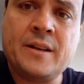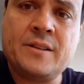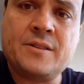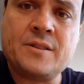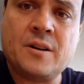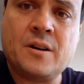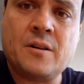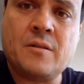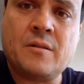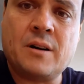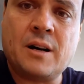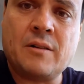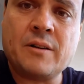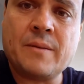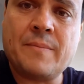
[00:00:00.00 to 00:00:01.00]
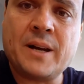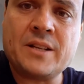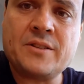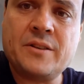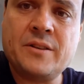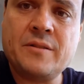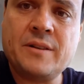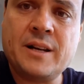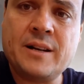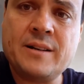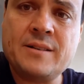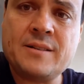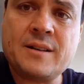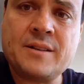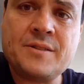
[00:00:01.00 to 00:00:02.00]
So I'll get back to you
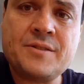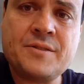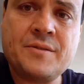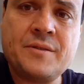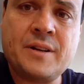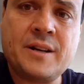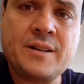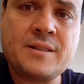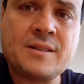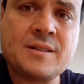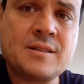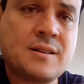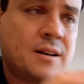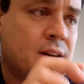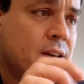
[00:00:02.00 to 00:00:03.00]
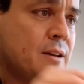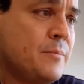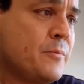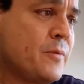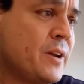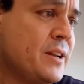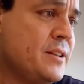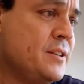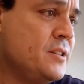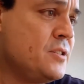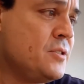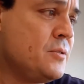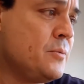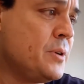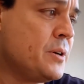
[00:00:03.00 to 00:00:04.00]
guys as soon as I am ready
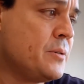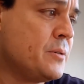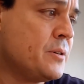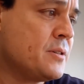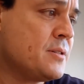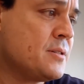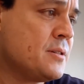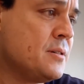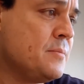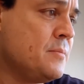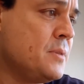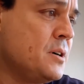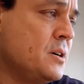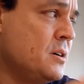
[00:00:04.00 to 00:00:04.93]
to record some